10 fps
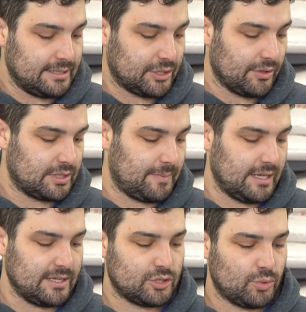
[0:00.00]
is going to
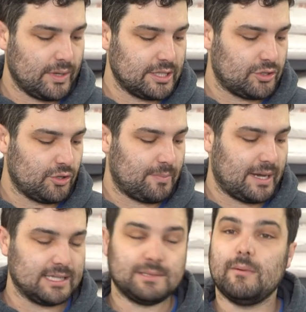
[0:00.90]
be 22
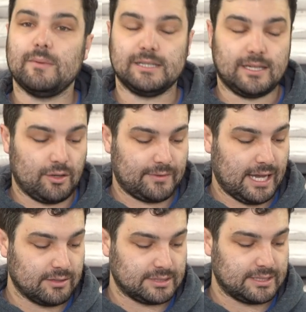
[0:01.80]
parts per million of
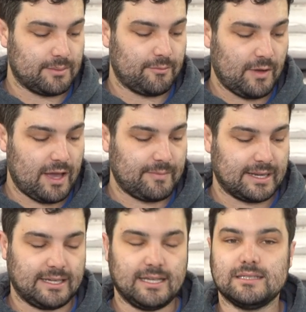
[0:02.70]
calcium, 5
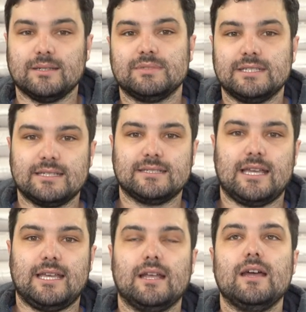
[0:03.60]
magnesium,
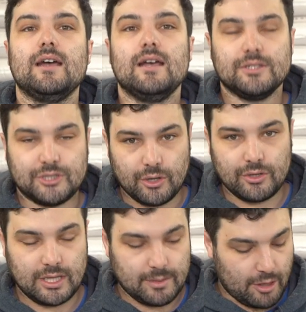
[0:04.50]
16
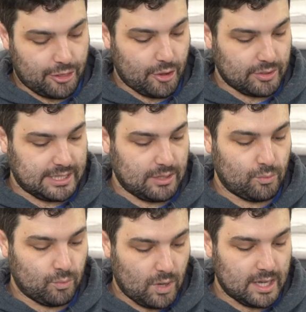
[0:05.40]
sodium,
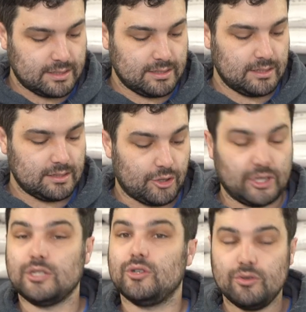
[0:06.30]

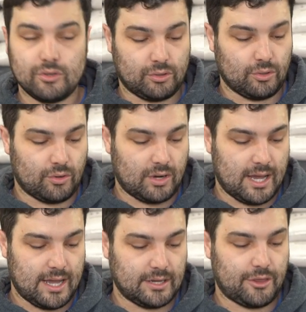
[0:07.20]
32
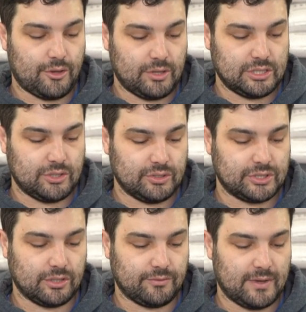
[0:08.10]
chloride, 32
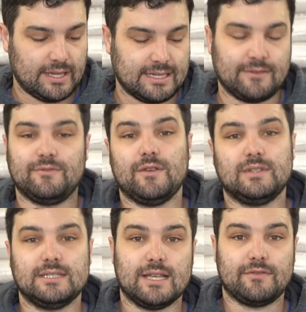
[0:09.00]
sulfate, and
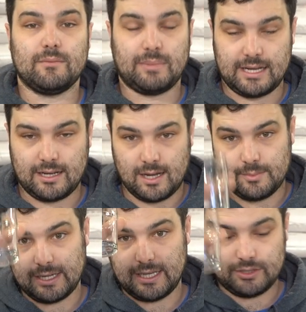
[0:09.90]
57
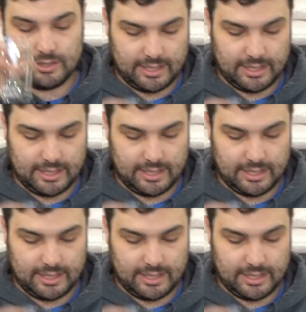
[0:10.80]
bicarbonate. So